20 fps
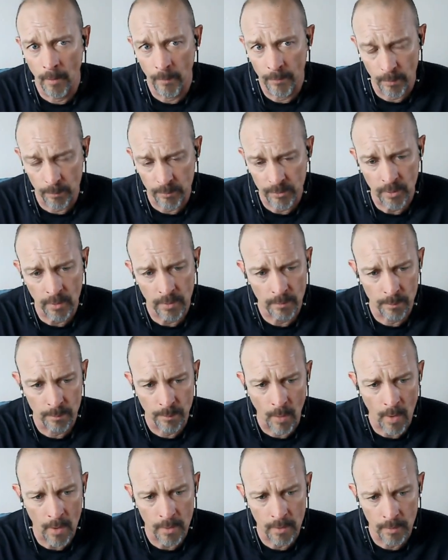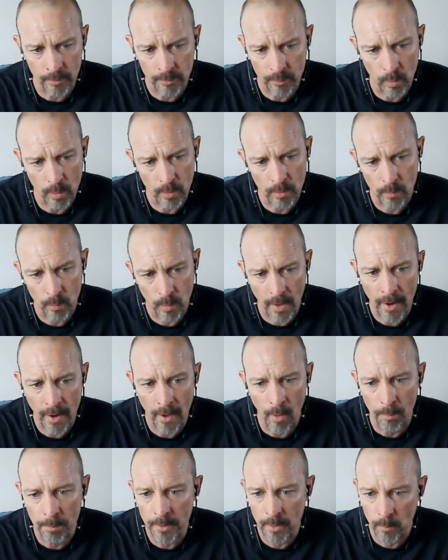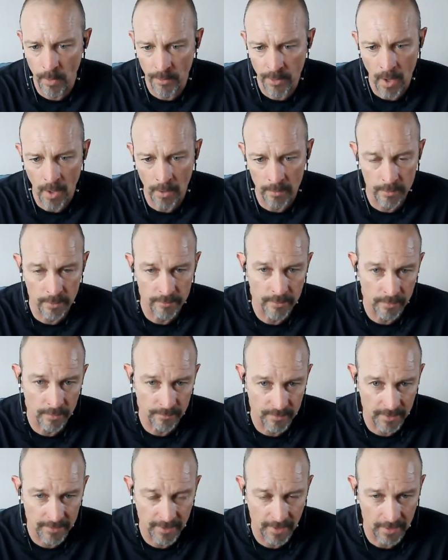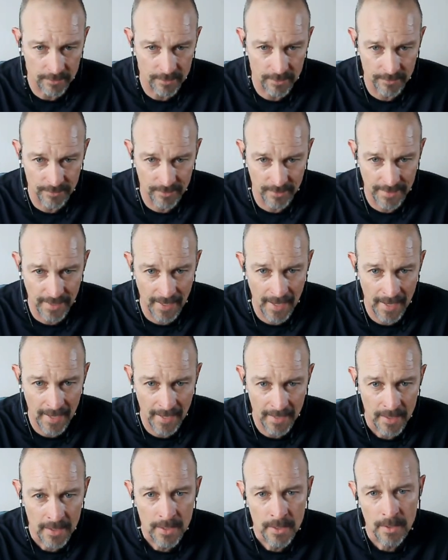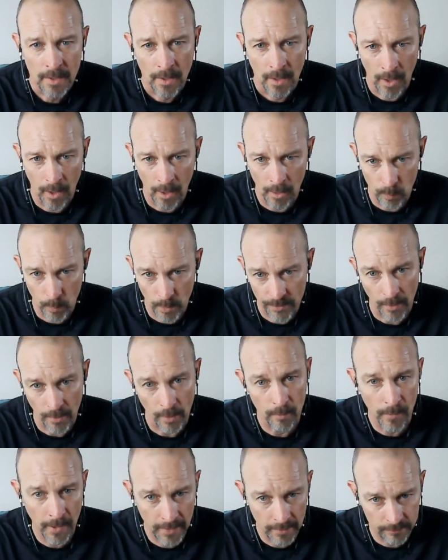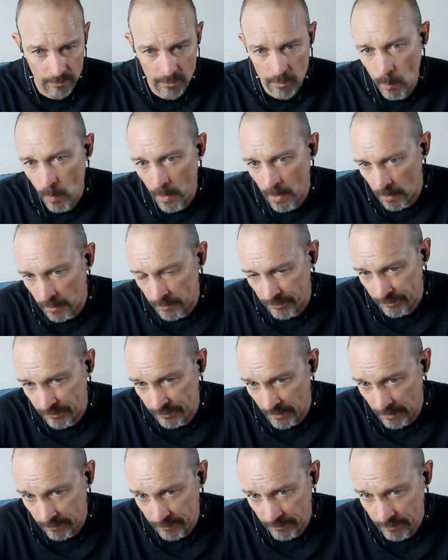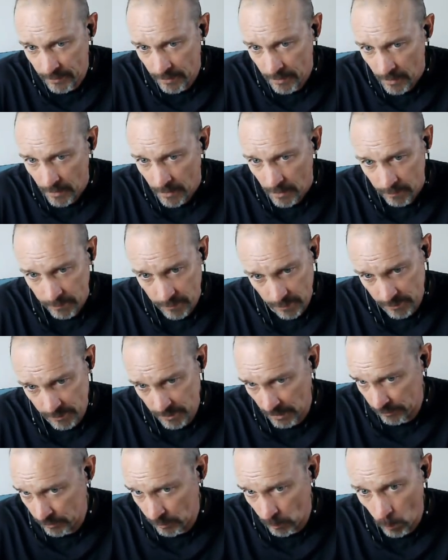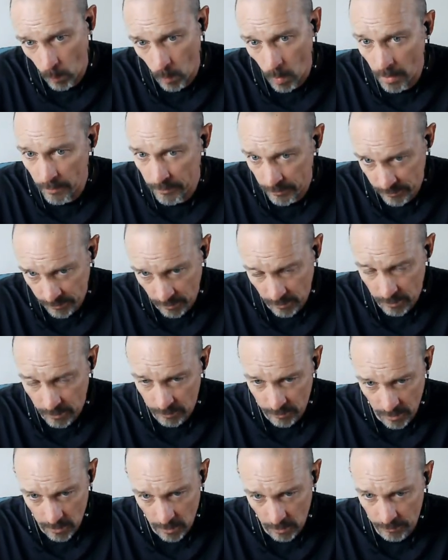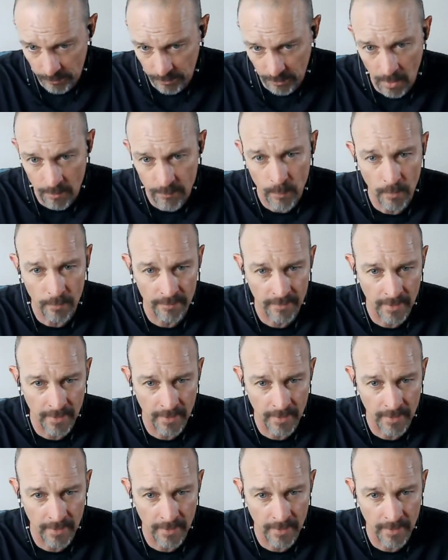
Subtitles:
from certain partners, we're helping with hundreds of detections a day with our ransomware assist for just one security software